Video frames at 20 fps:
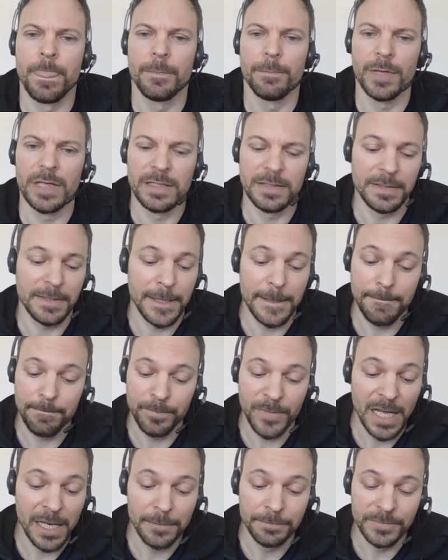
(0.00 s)
But um,
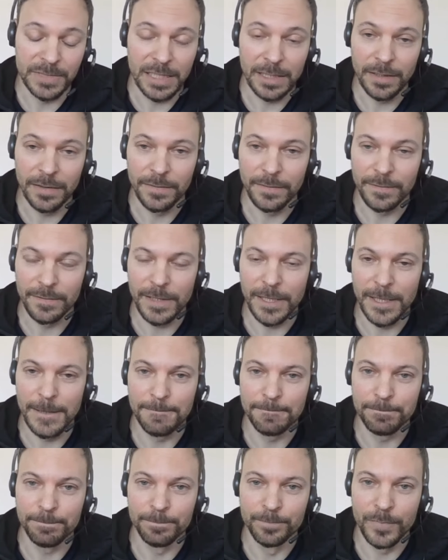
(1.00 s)
yeah, that is,
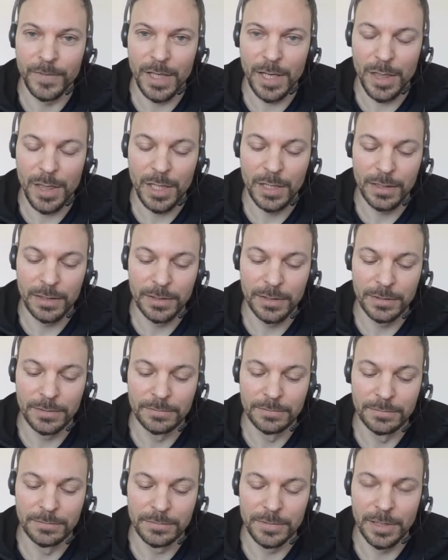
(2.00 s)
um, I think, a
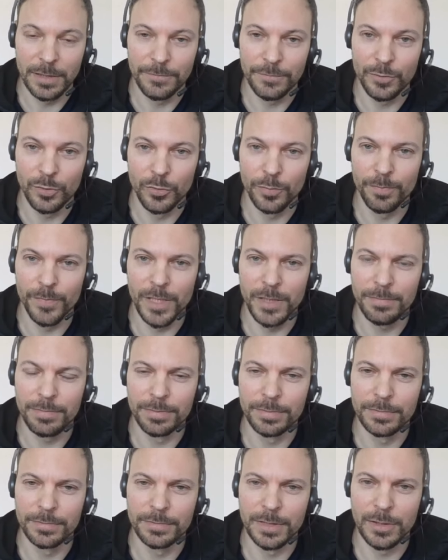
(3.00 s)
tough roadmap,
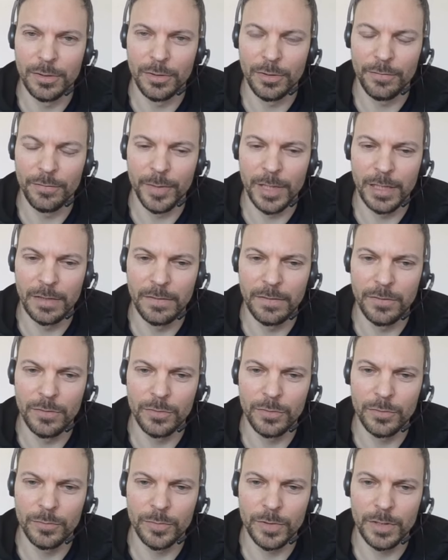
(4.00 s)
a lot of
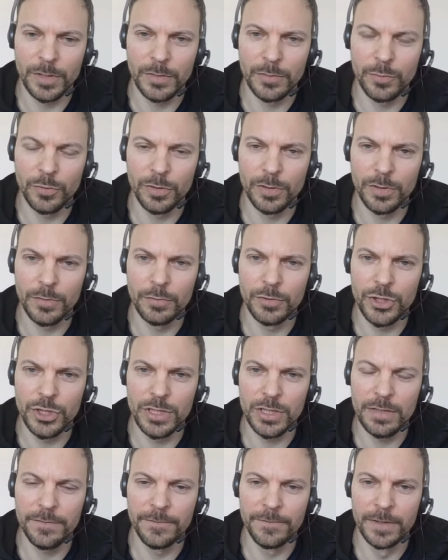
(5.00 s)
milestone we wanted to
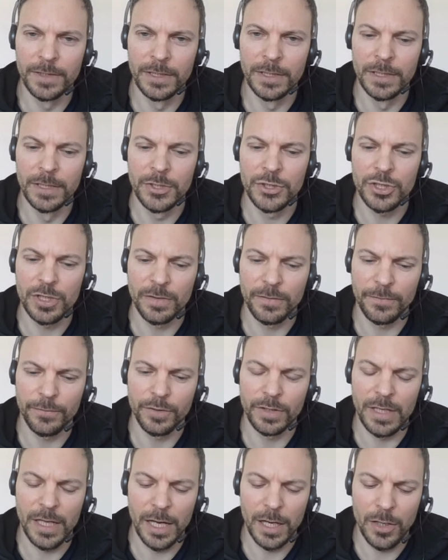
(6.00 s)
achieve. Just for
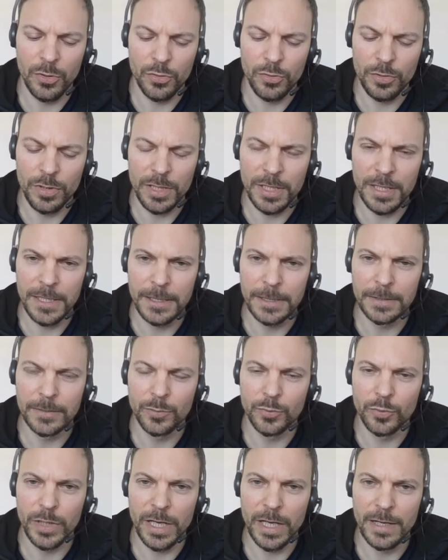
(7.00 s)
now, uh,
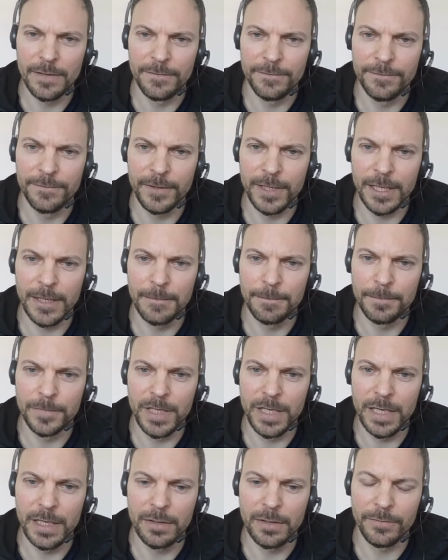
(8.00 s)
we have um,
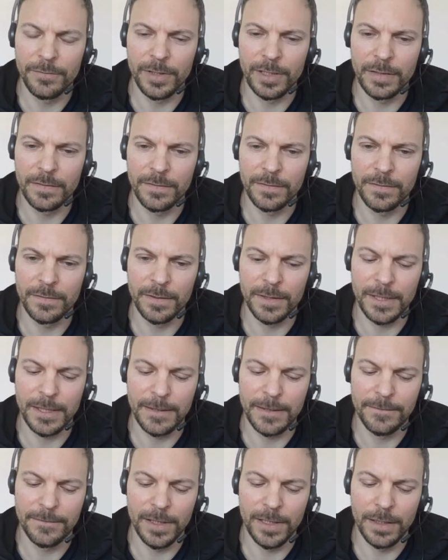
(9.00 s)
ahead of us
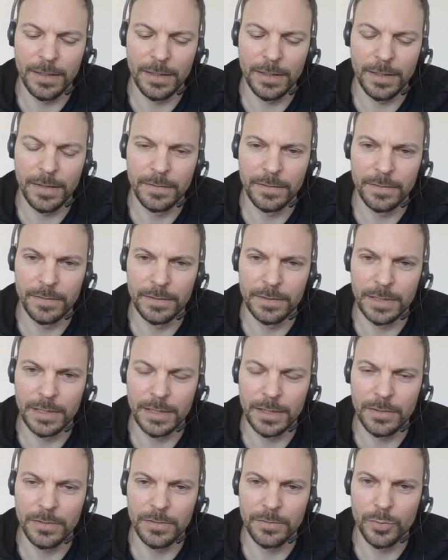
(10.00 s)
uh, finalizing the
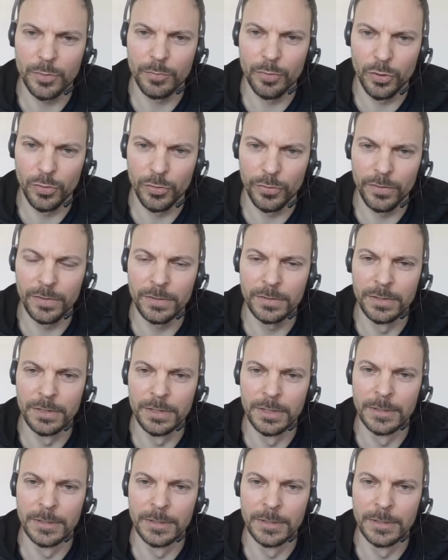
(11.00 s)
Catalyst proposal.